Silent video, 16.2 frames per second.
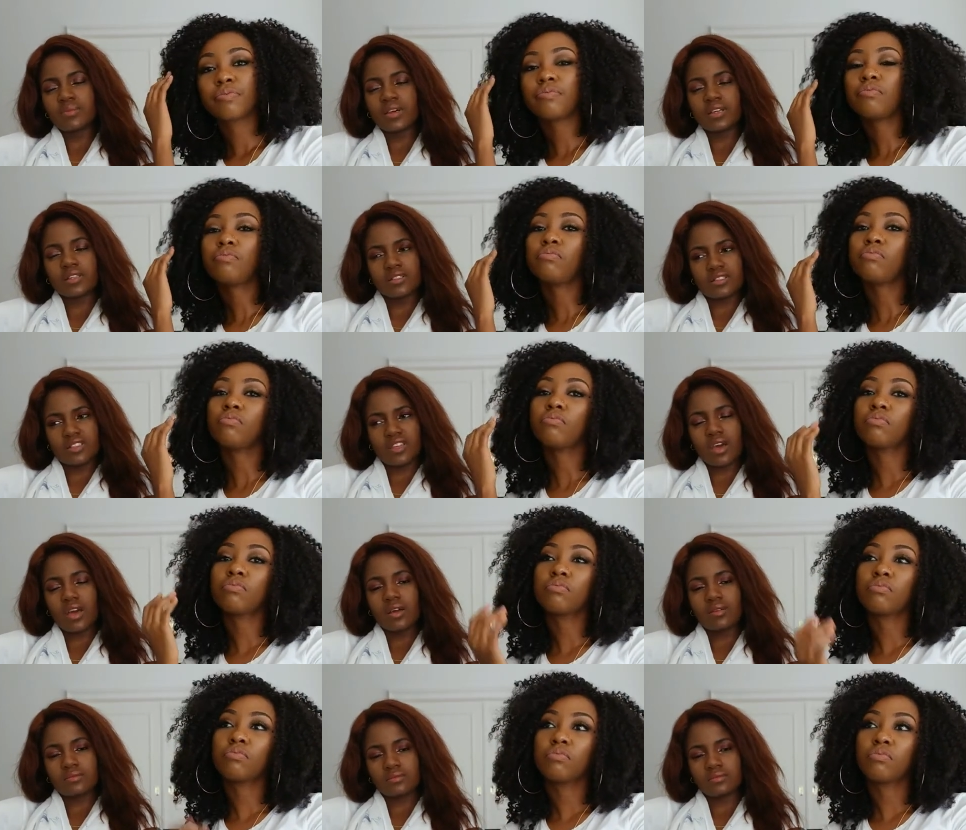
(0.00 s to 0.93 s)
Speaker 1: but it's
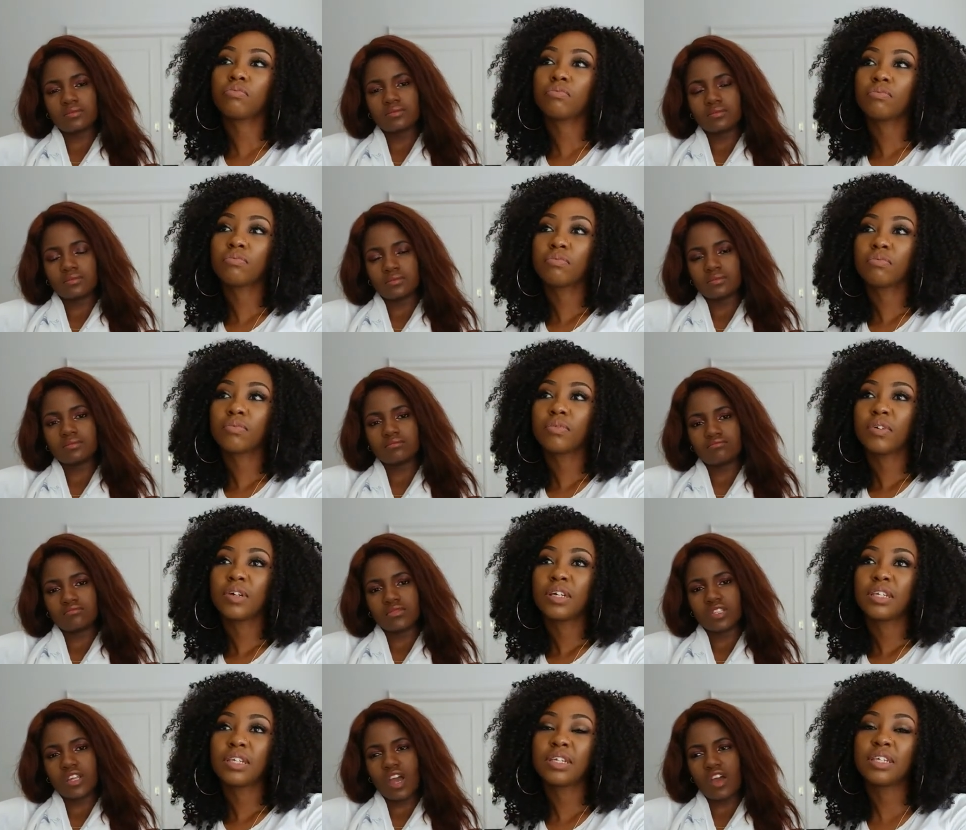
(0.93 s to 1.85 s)
there.
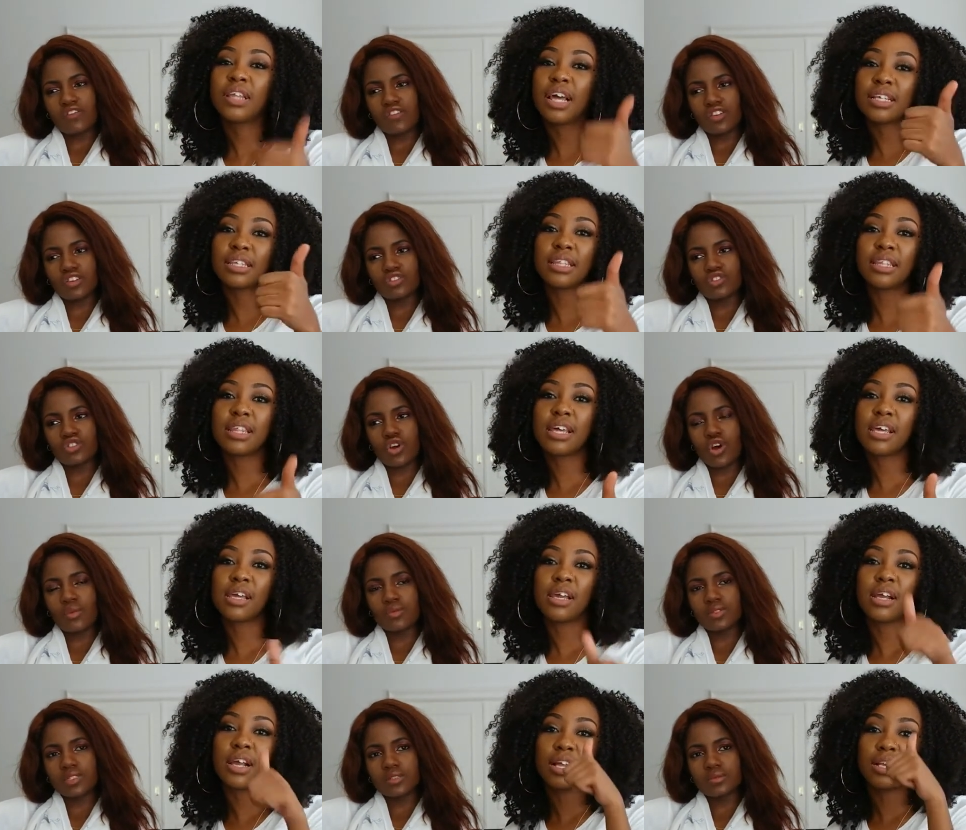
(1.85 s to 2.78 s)
The
Speaker 2: so that's the thing.
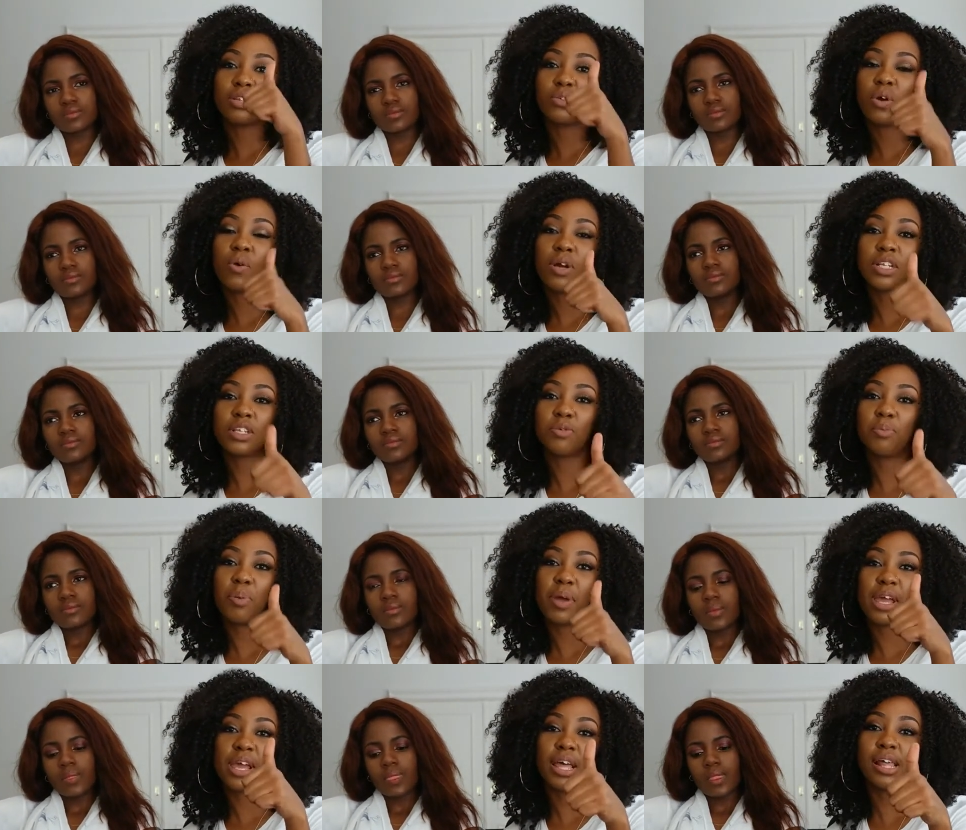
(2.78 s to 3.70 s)
Shops. Do I want to
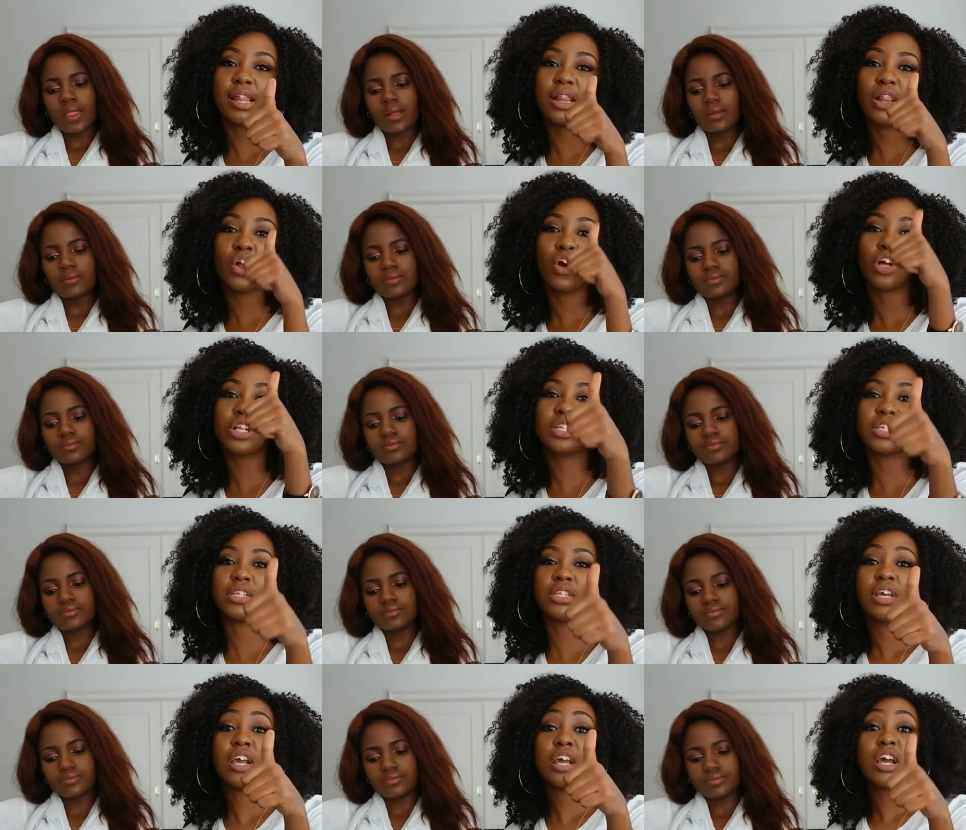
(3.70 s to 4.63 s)
pay a
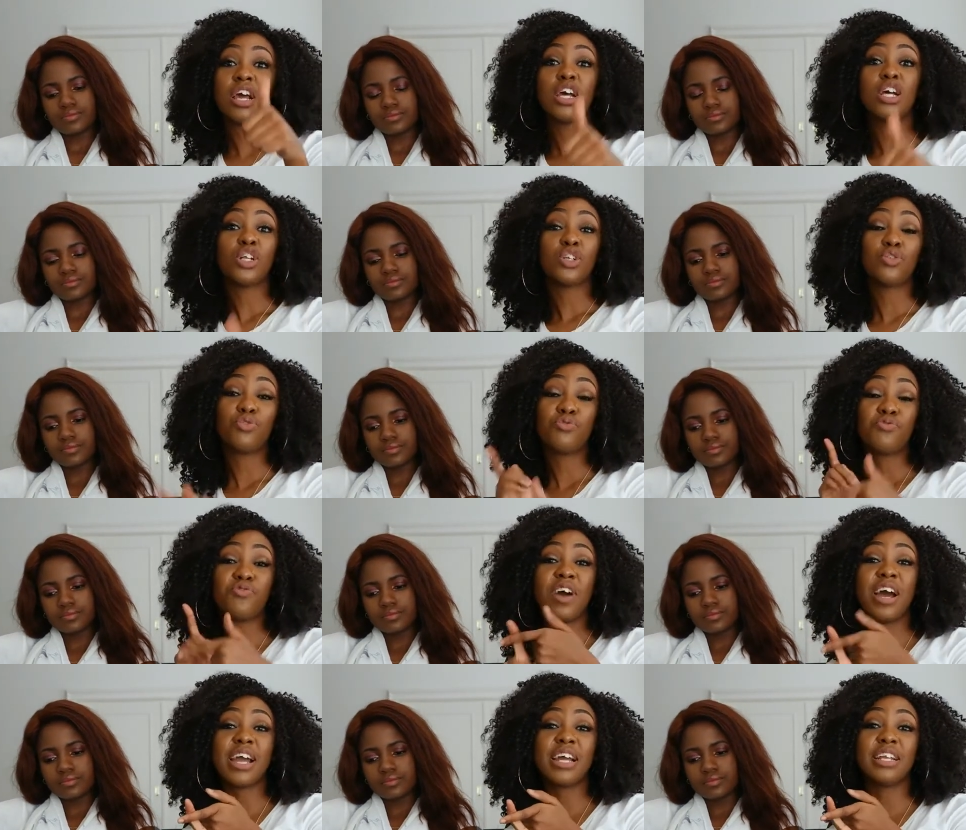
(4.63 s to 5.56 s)
lot to
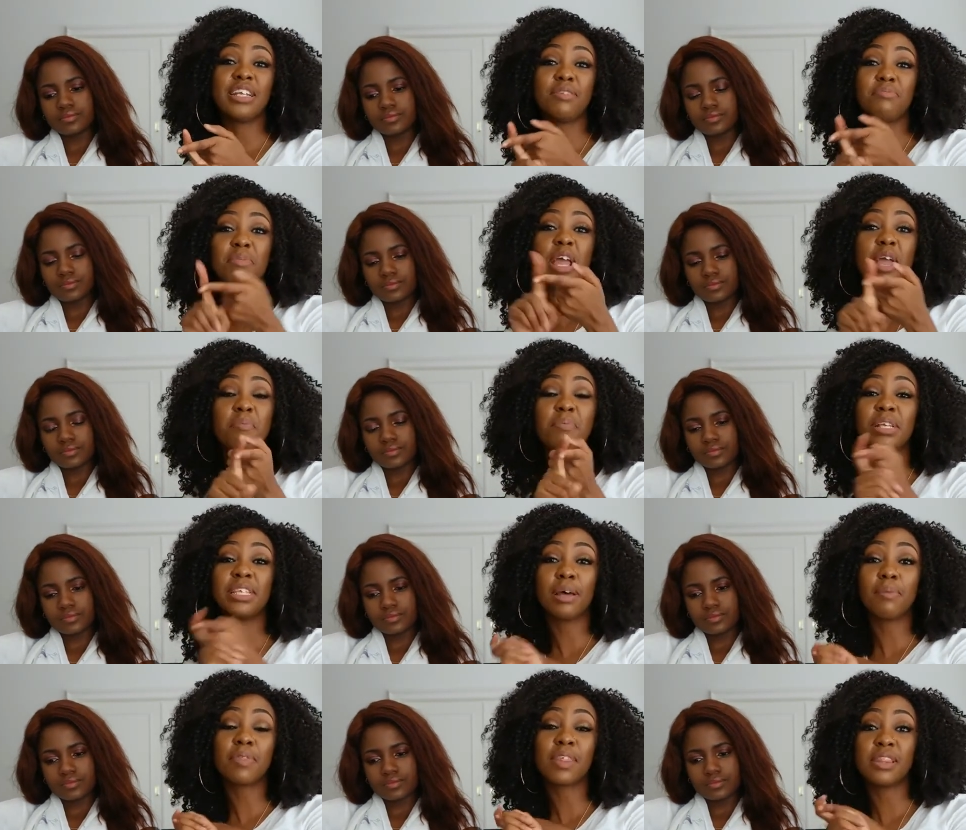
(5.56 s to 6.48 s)
find maybe
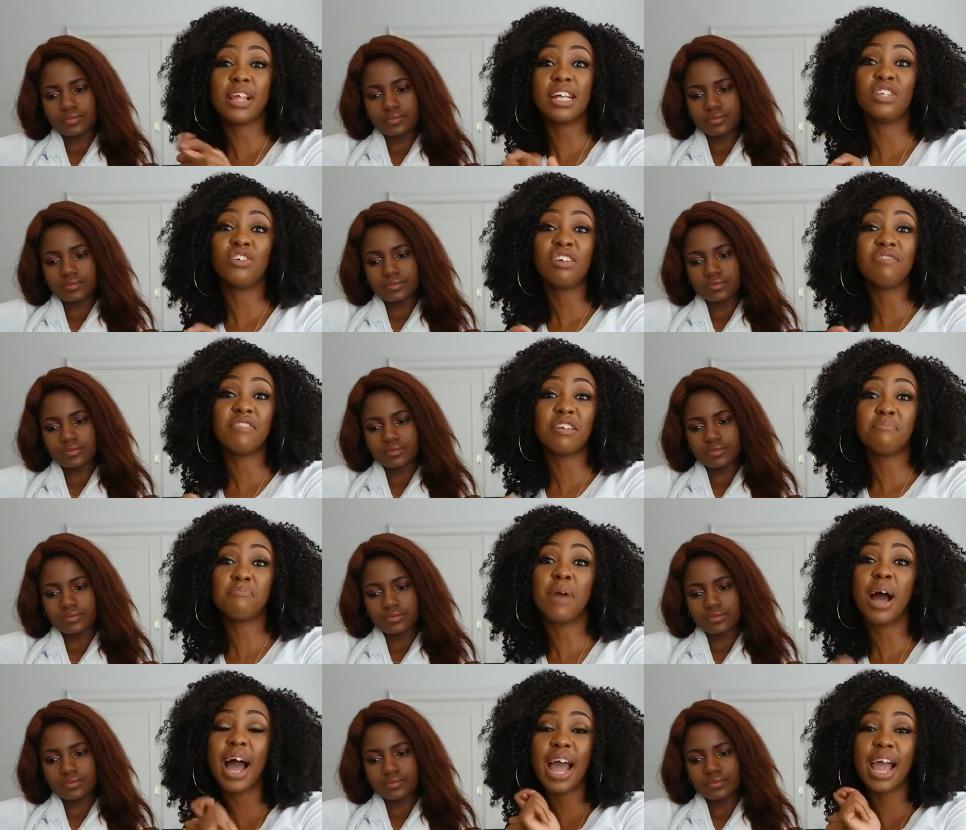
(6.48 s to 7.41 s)
something that's not even
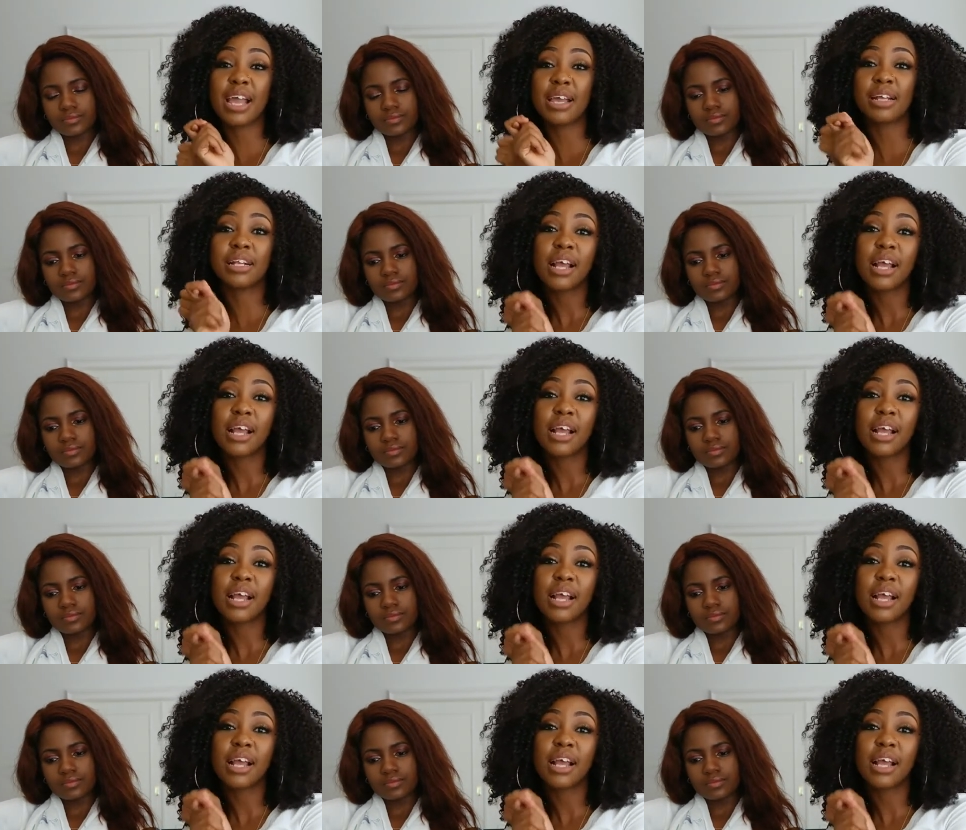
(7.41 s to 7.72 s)
my